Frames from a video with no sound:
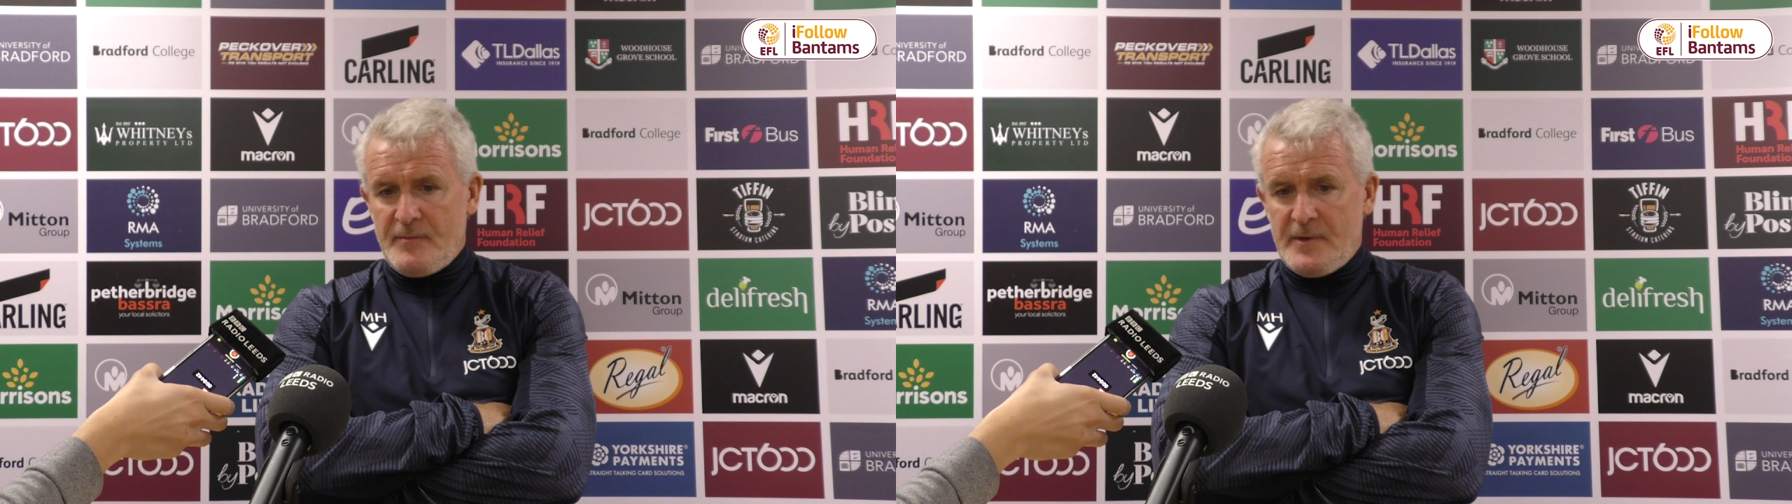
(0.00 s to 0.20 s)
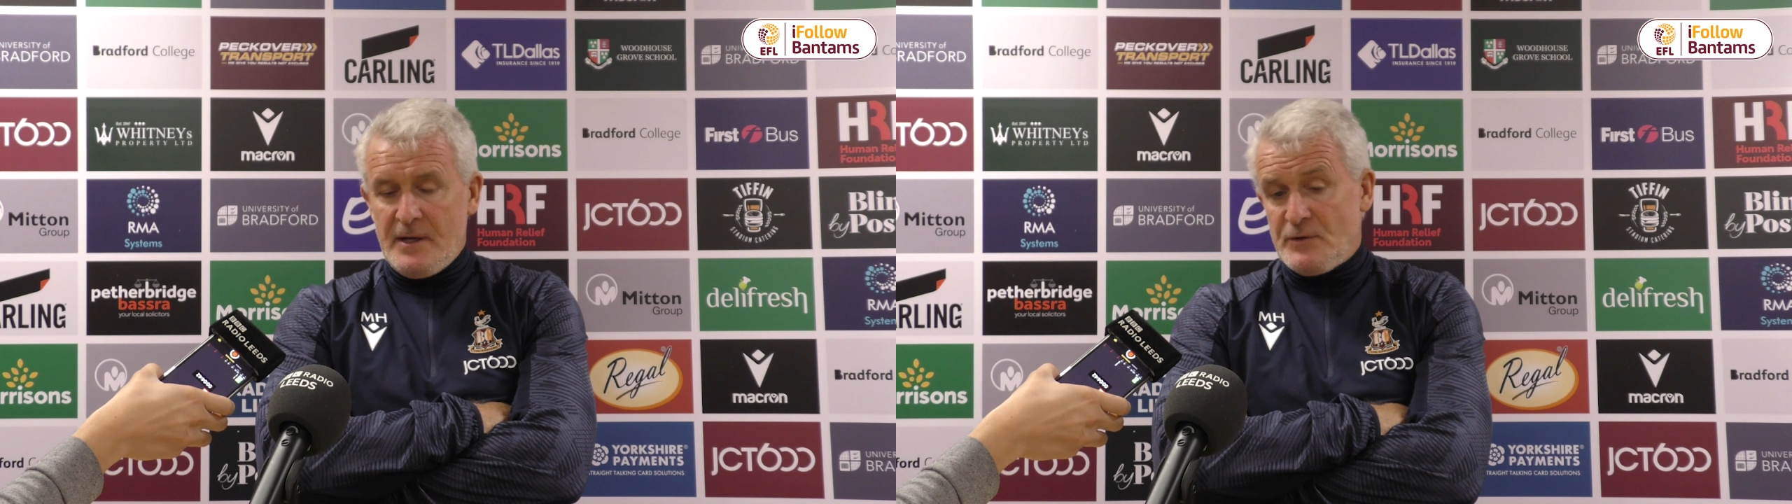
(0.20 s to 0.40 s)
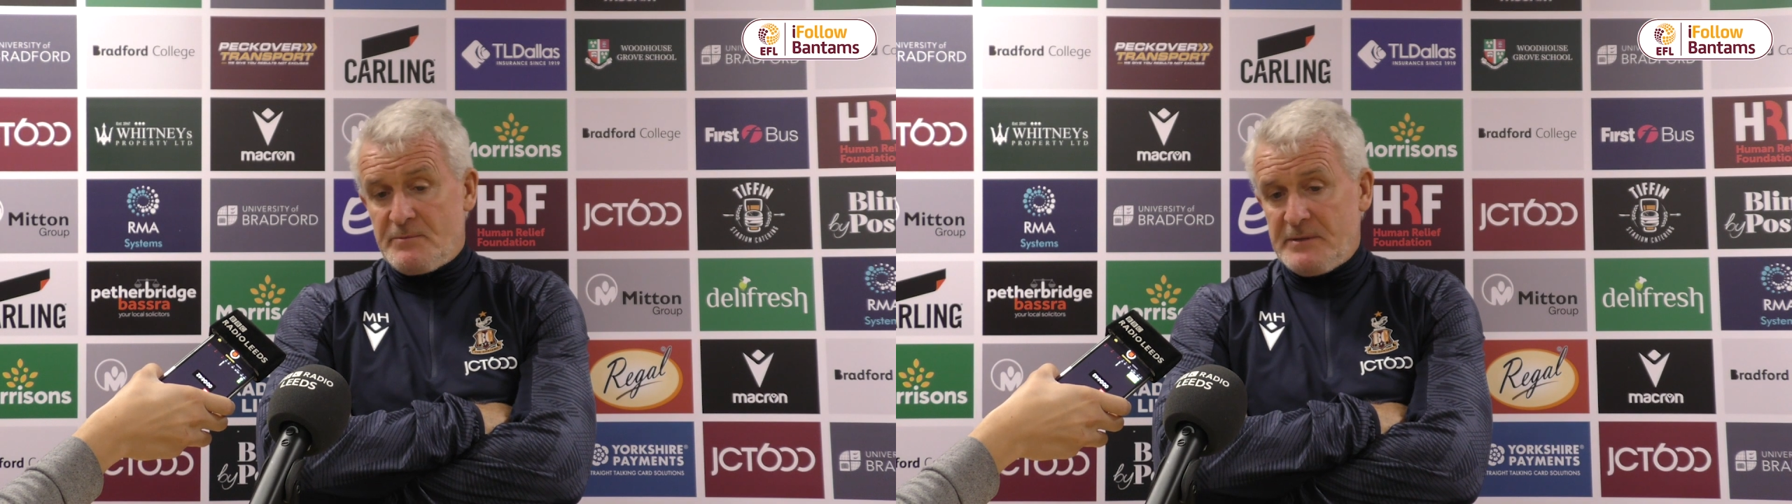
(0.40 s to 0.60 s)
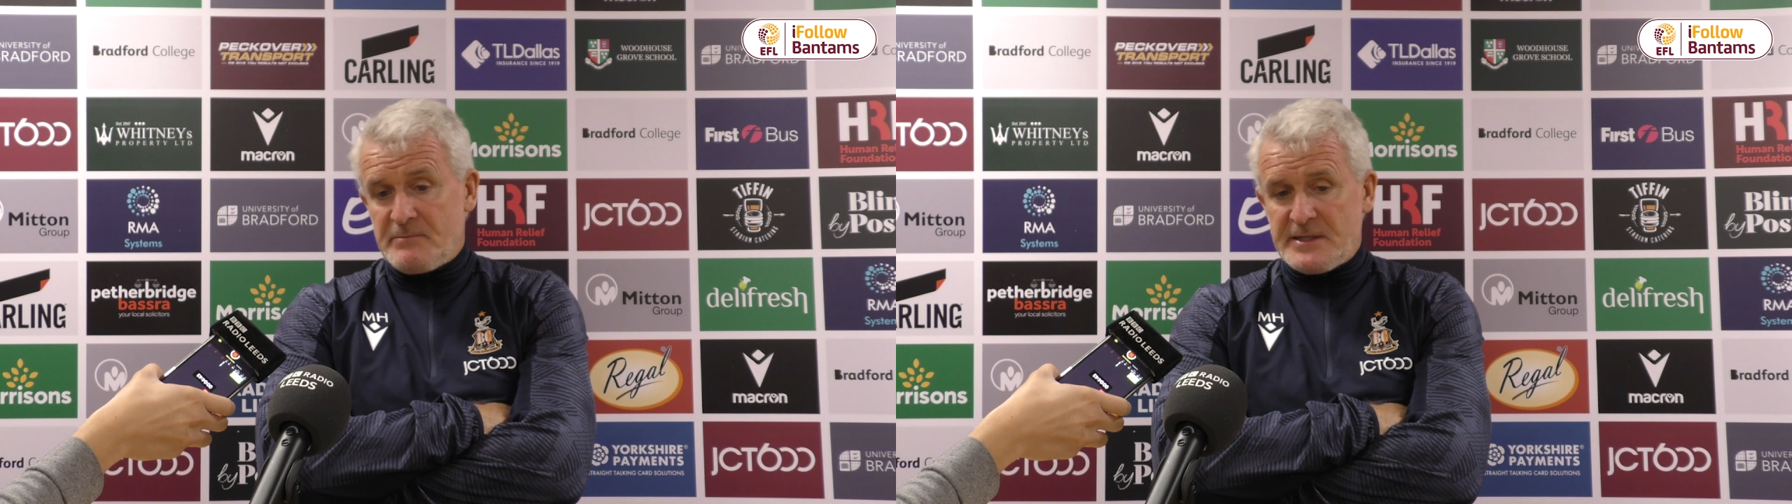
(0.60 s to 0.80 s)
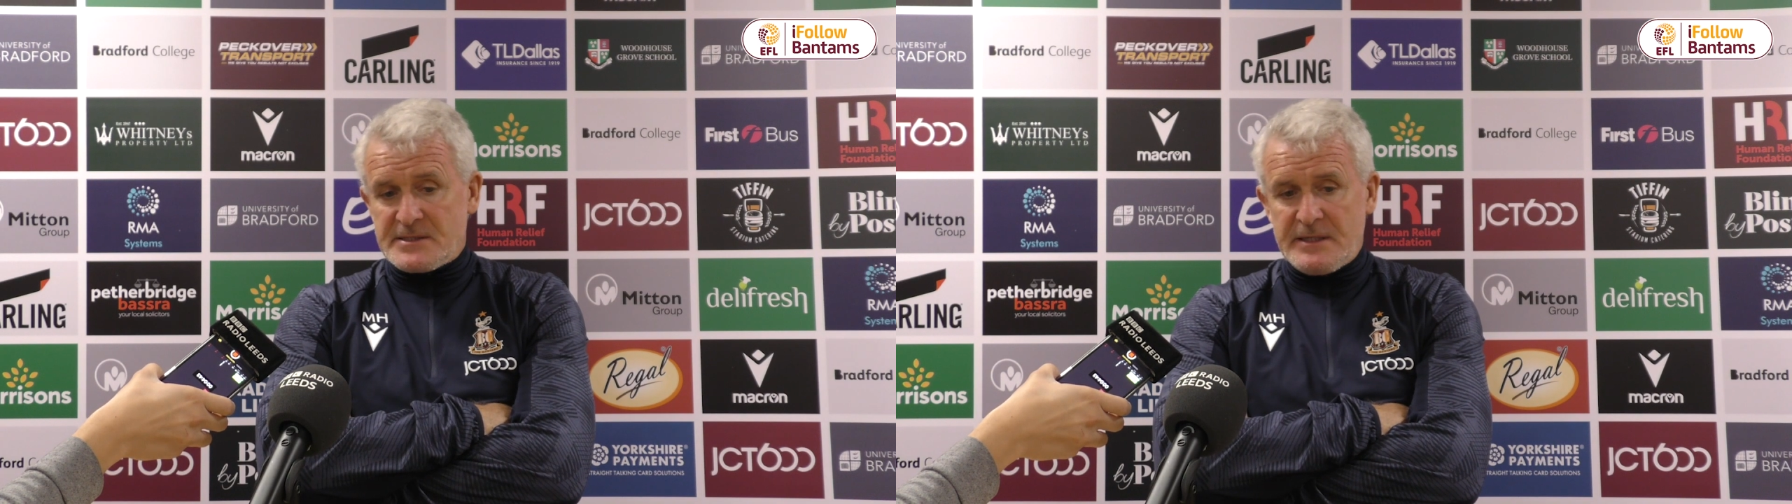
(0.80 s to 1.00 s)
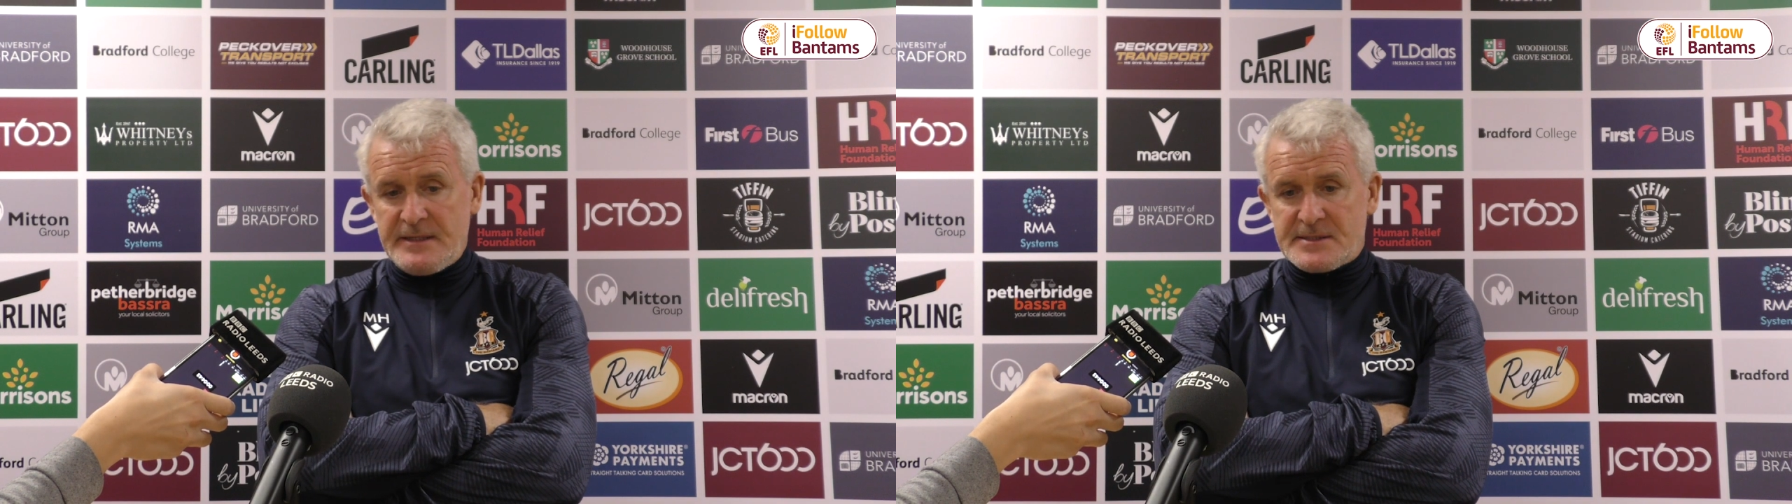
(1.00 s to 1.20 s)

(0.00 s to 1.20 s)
yeah we've been pleasantly